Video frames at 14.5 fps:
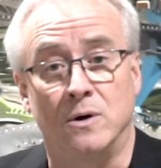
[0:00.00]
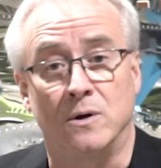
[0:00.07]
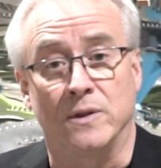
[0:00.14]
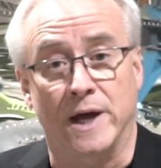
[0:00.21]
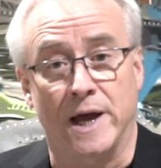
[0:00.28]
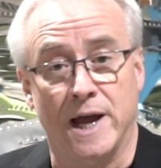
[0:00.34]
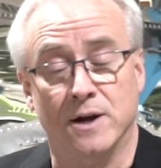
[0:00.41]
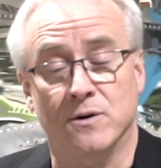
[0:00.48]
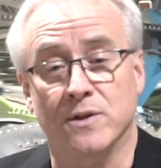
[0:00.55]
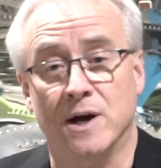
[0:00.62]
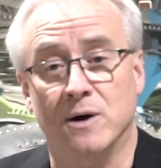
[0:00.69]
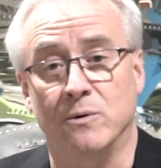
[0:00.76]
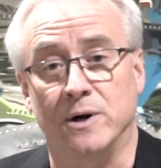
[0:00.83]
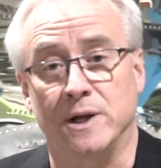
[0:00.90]
The hangar
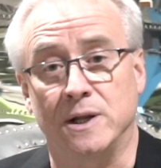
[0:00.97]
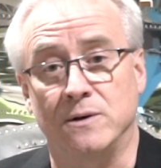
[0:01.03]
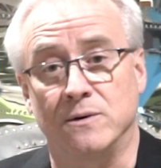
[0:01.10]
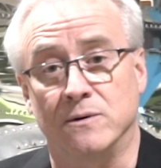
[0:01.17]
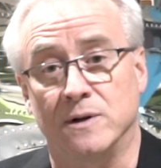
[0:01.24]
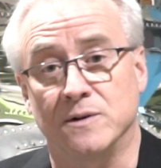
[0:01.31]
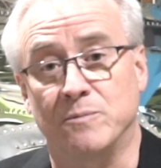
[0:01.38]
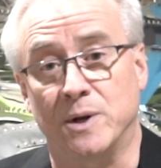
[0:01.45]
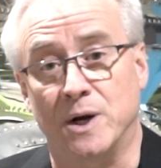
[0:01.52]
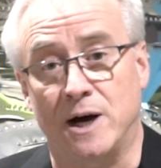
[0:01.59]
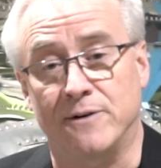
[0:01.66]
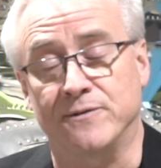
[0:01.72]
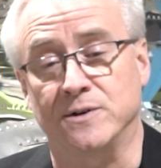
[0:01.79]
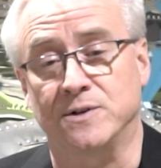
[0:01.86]
that we're in has been
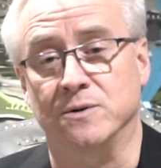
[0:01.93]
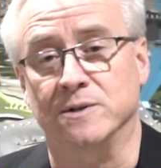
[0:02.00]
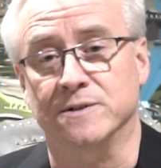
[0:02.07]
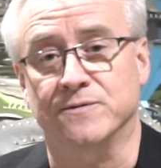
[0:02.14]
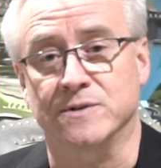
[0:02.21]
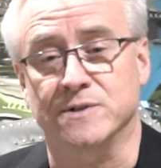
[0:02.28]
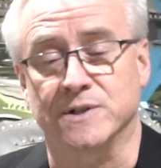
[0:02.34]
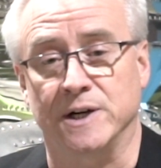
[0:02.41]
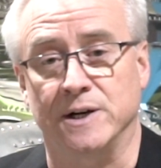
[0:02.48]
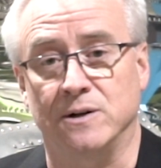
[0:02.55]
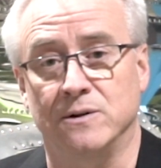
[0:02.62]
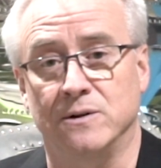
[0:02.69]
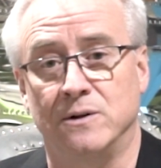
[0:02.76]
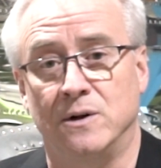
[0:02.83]
offered to us for sale.